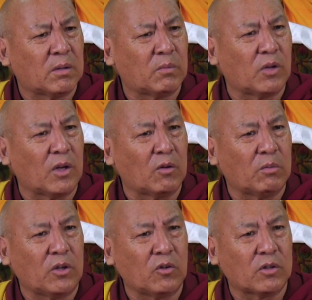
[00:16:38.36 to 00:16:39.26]
if you allow
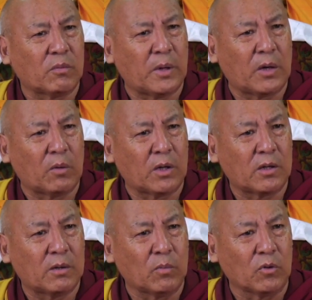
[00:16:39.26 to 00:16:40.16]
me to use a bad
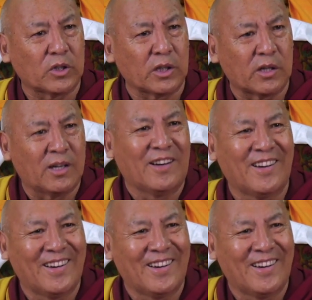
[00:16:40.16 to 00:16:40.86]
word, bullshit.